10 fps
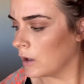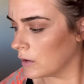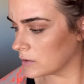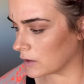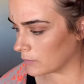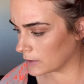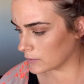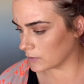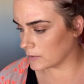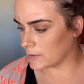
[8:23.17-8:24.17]
So mix
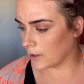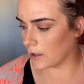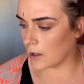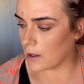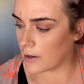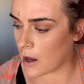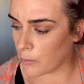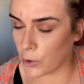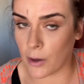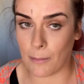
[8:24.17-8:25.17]
those together. Now I'm
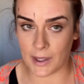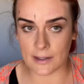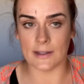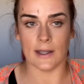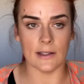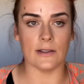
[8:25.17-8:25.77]
going to mix these